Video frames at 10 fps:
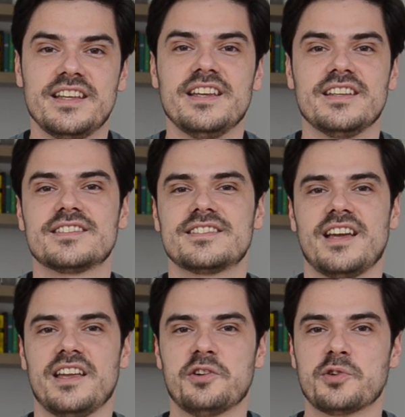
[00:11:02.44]
is
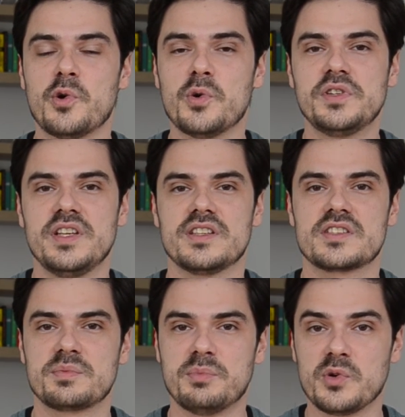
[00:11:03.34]
that your
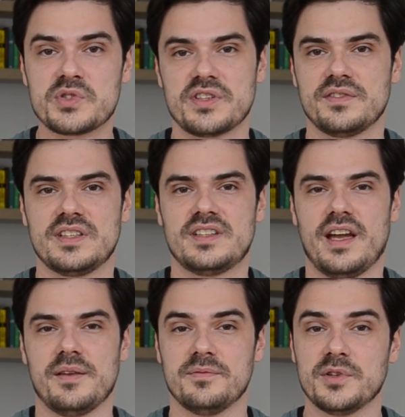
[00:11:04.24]
audience most of the
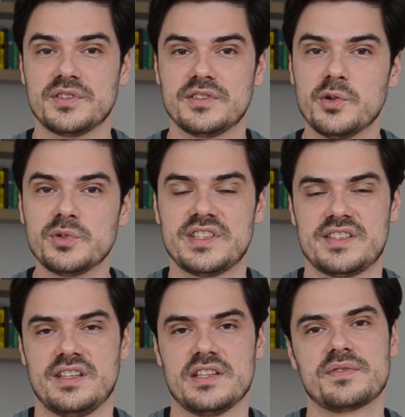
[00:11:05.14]
time won't notice
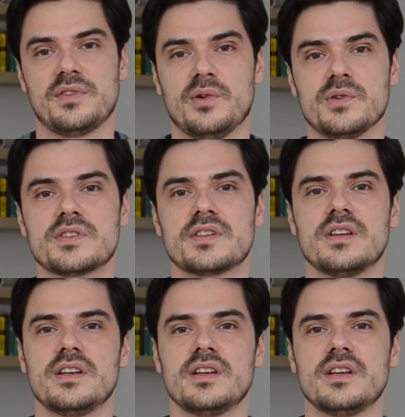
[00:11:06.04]
these flaws.